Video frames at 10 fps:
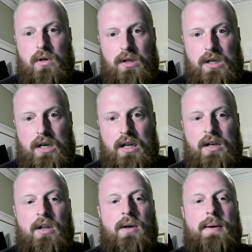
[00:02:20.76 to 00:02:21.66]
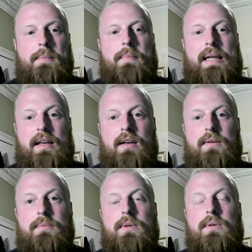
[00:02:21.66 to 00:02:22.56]
again,
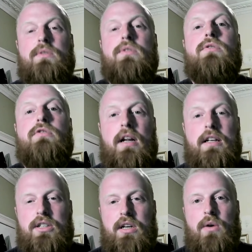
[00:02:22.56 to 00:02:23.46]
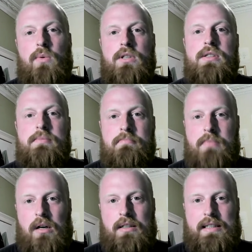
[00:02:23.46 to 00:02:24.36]
stretching one's
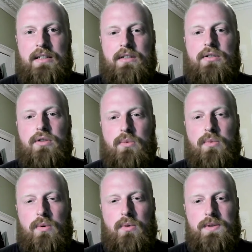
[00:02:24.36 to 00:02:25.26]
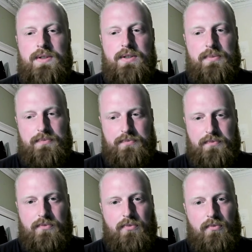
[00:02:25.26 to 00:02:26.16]
mind towards,
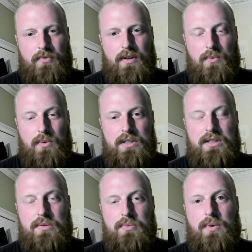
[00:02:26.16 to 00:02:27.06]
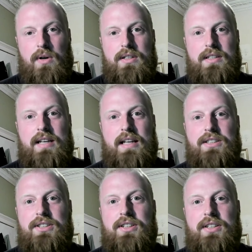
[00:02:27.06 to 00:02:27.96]
which is what
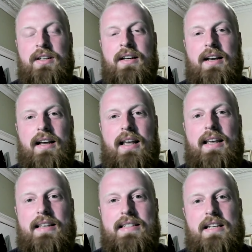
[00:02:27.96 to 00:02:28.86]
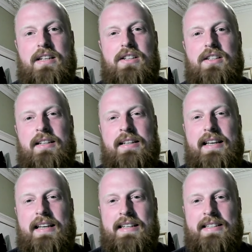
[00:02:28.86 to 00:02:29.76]
attention essentially
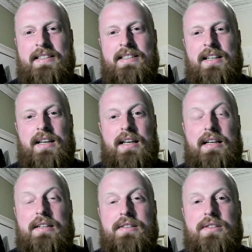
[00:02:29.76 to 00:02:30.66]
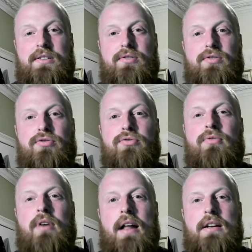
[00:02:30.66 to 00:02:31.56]
is a
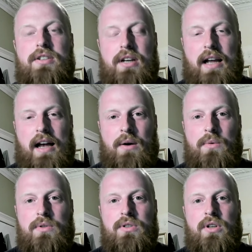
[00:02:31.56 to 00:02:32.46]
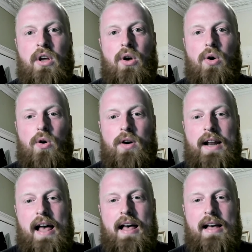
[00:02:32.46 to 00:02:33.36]
stretching out or
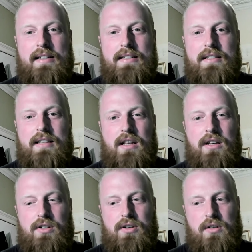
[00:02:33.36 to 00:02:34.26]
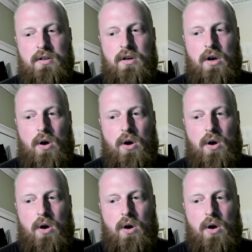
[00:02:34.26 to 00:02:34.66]
an extension